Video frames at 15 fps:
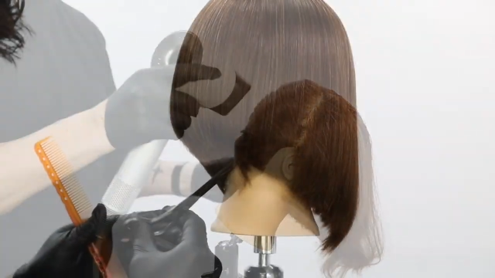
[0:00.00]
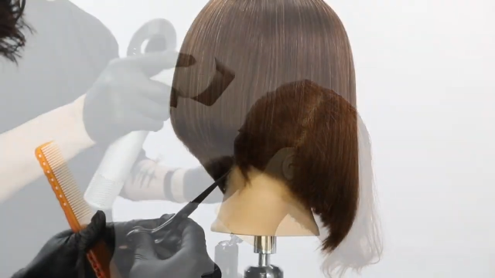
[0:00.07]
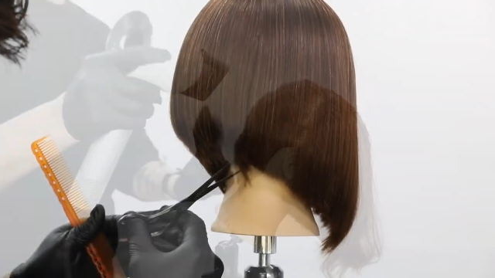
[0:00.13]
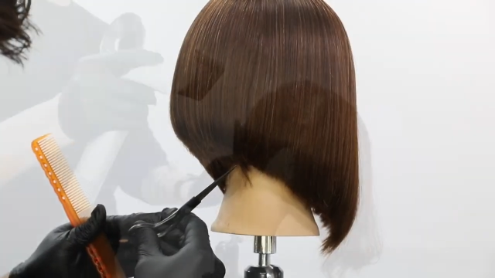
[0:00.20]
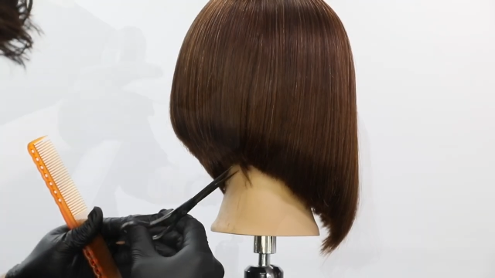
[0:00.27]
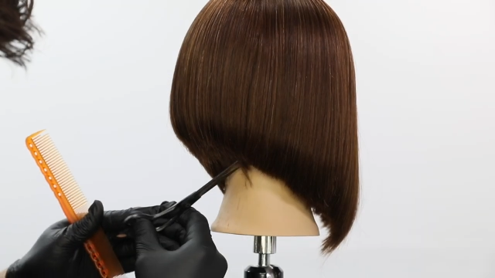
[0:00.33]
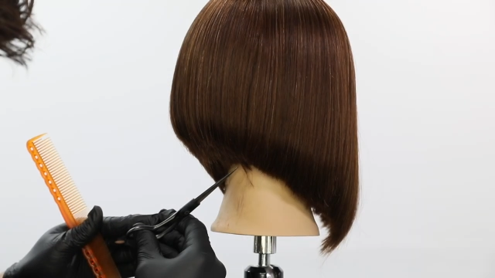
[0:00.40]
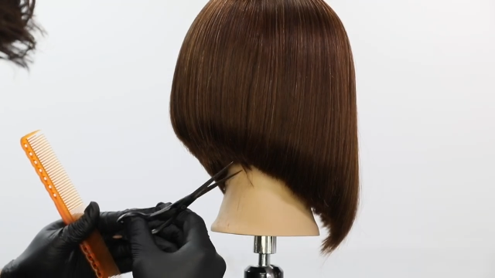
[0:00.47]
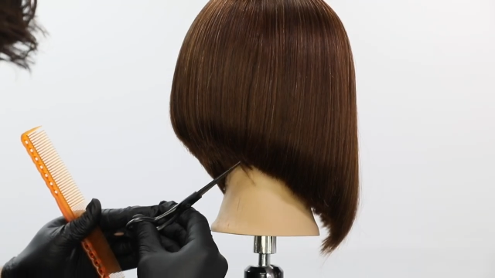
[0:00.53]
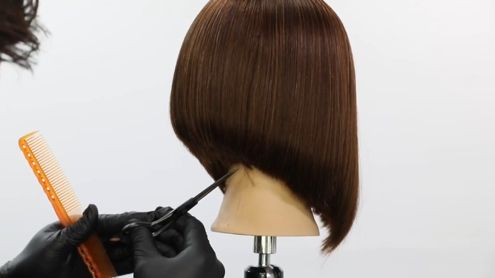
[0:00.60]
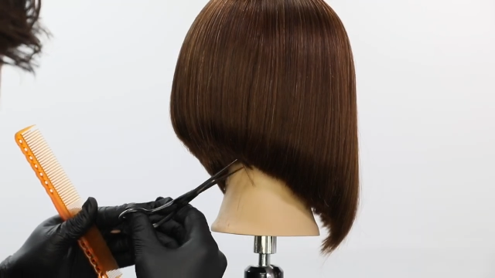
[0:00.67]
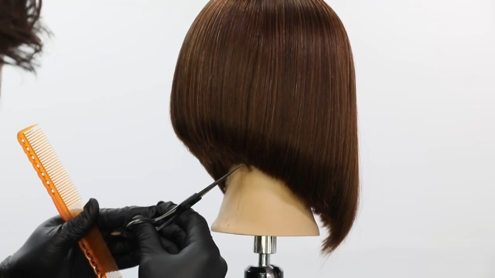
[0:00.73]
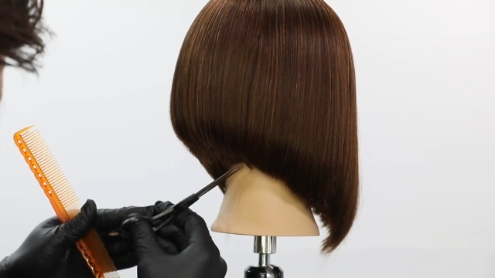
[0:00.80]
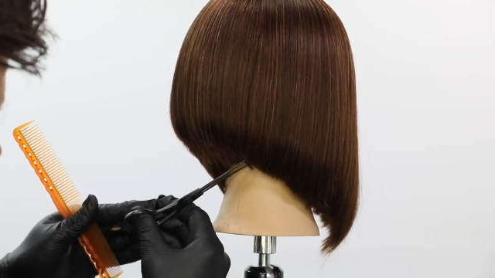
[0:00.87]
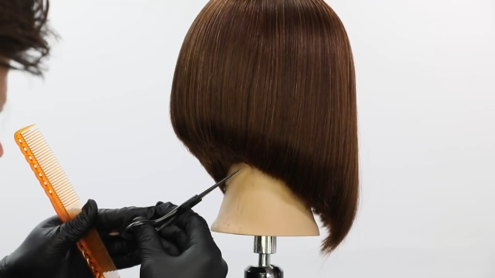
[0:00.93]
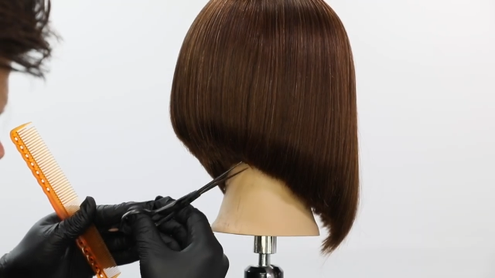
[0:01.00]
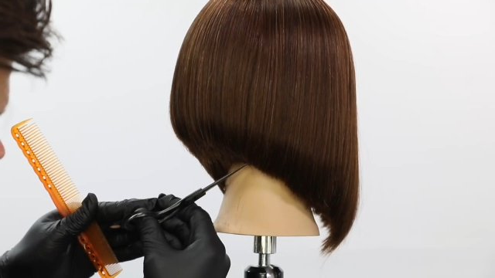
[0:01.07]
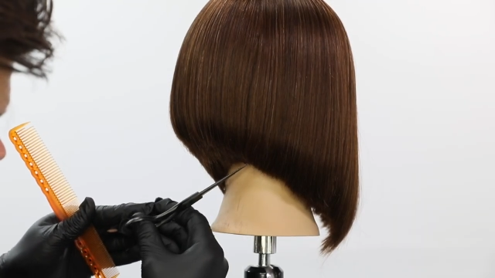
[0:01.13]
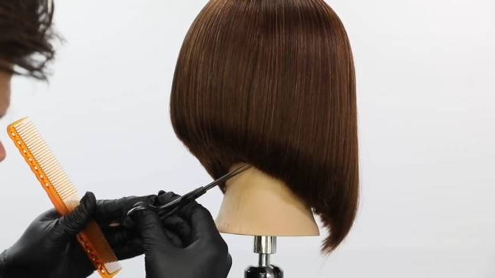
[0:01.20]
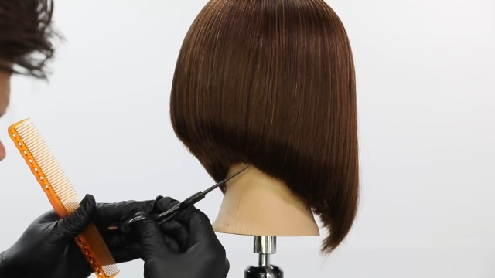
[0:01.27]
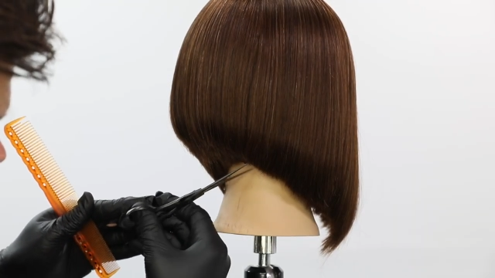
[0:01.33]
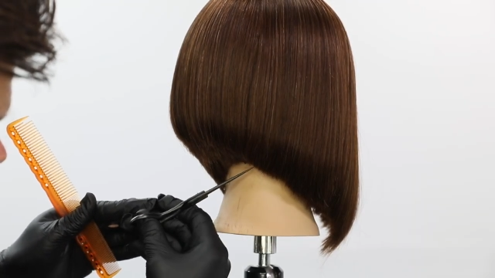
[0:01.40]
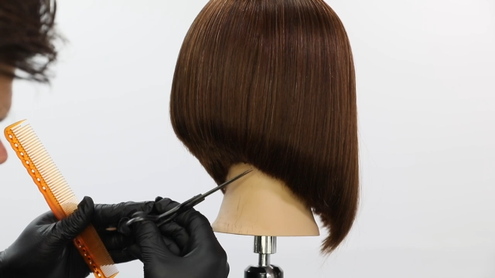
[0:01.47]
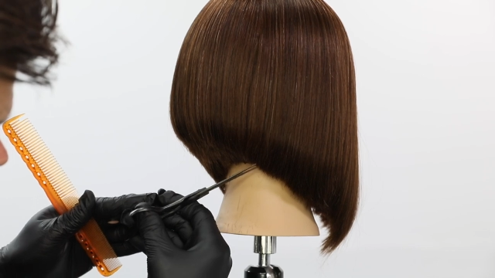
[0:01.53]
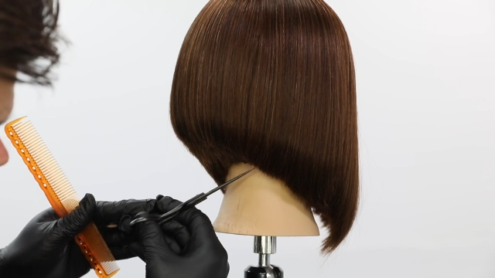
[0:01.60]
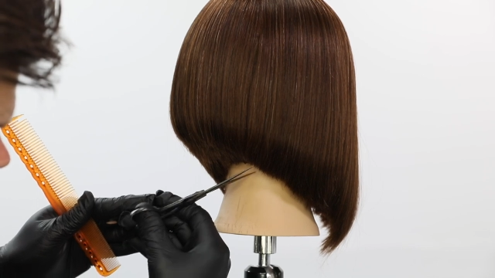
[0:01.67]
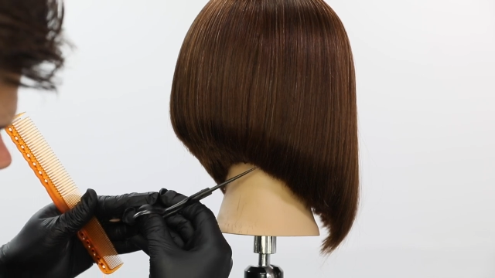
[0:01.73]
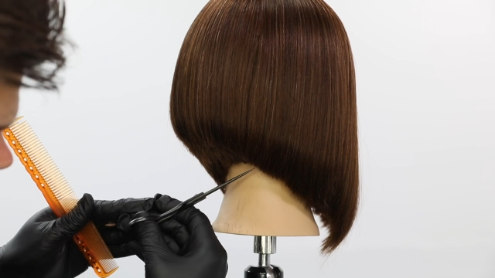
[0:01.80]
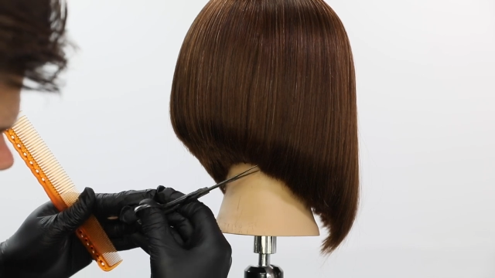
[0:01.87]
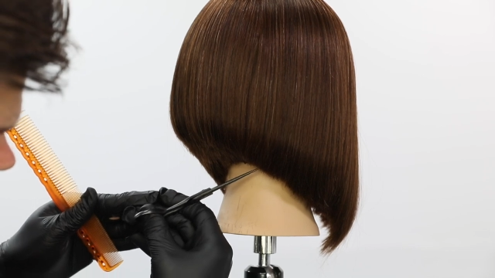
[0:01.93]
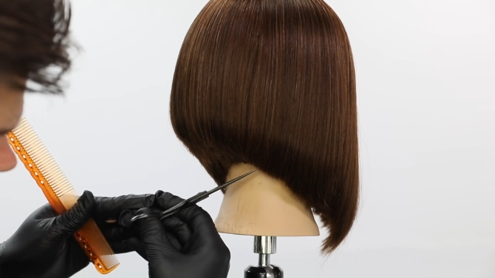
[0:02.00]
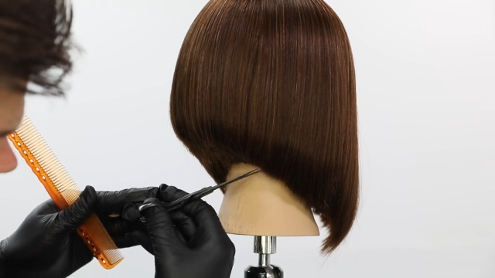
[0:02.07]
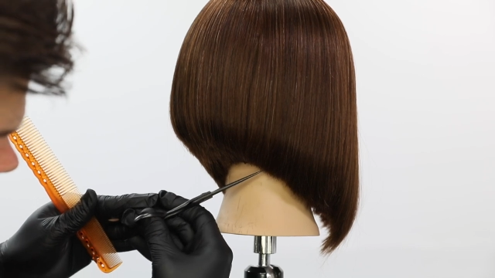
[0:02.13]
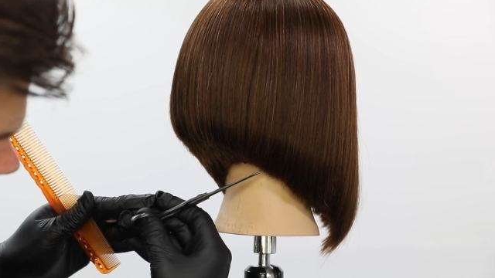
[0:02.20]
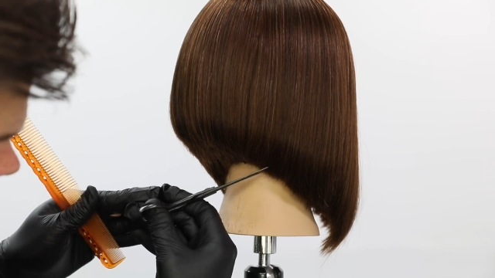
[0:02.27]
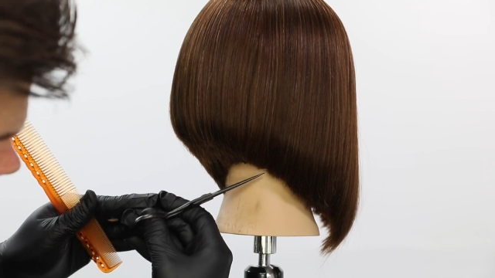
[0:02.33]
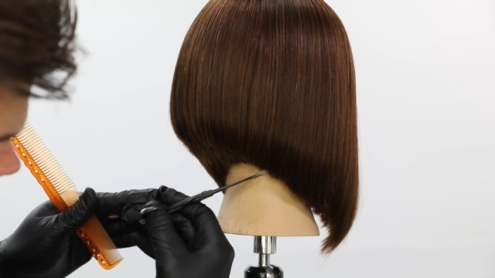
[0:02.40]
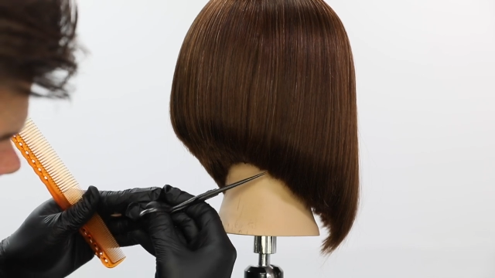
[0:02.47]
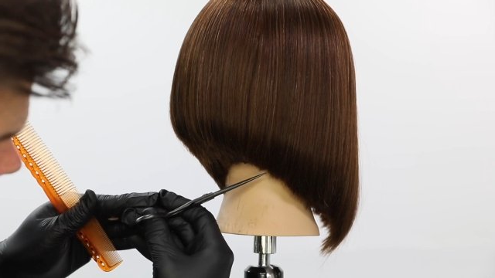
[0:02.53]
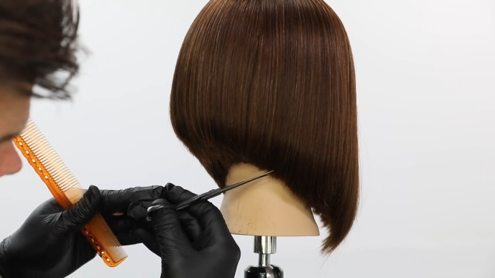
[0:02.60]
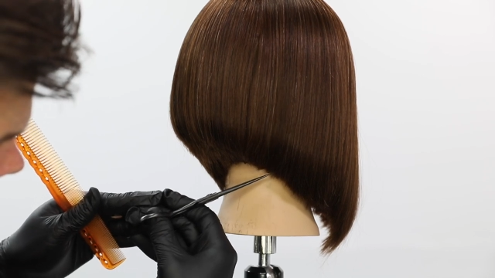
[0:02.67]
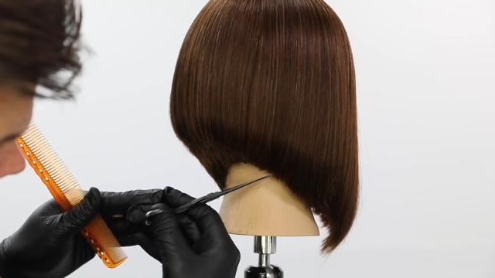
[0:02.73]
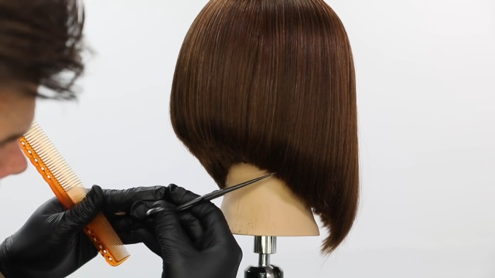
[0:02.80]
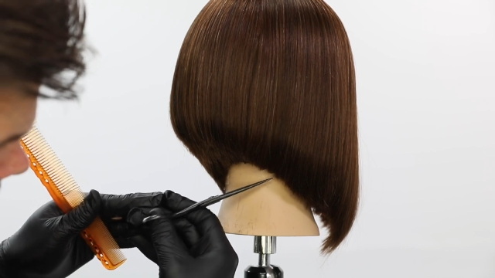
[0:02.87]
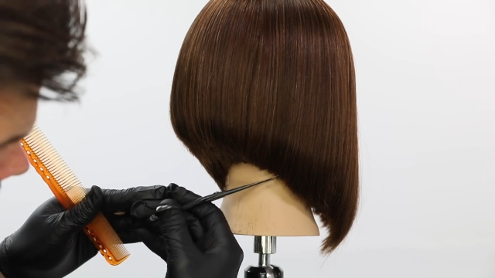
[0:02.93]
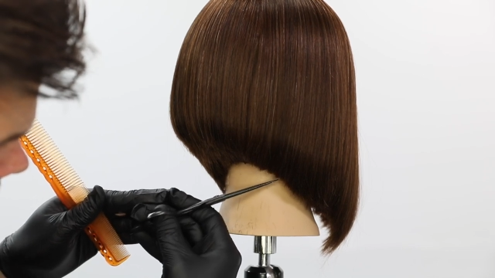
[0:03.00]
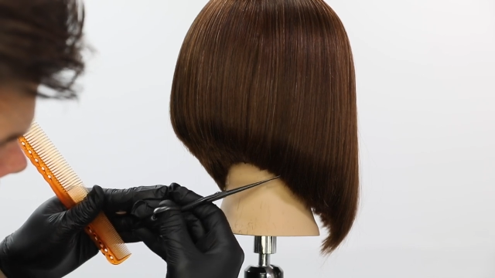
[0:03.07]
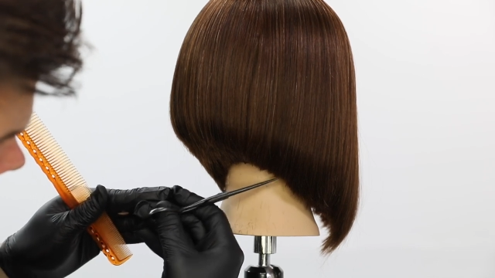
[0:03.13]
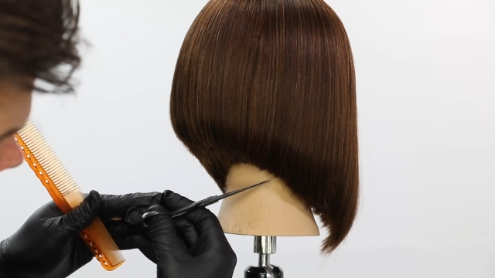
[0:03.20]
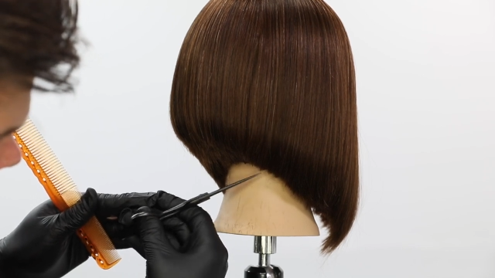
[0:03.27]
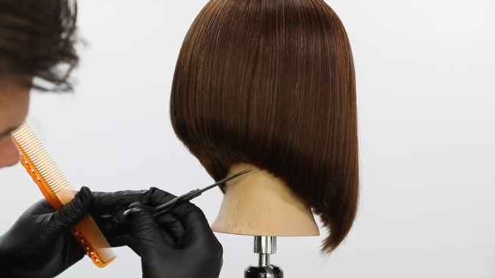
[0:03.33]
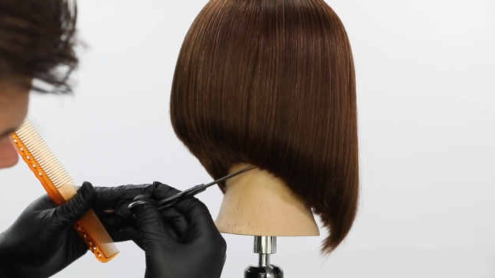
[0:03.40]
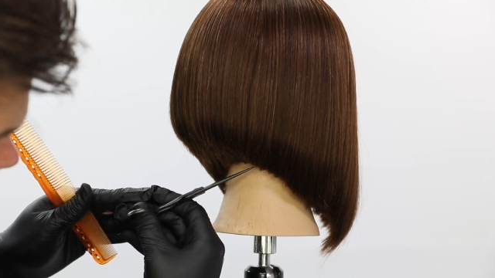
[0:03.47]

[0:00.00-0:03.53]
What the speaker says: [unreadable: no face in view]